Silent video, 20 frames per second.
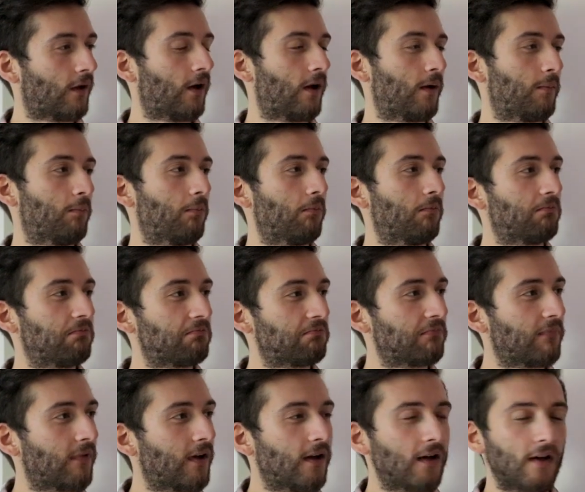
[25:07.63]
um,
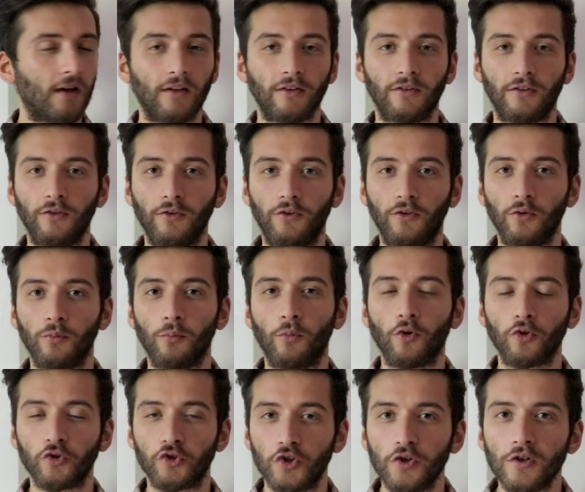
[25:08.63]
to do
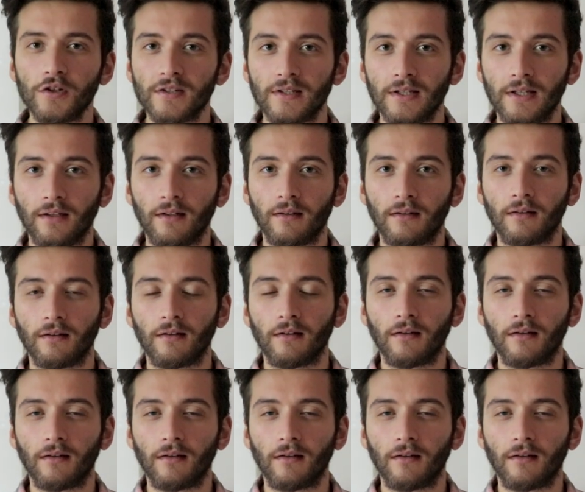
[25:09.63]
more juicing.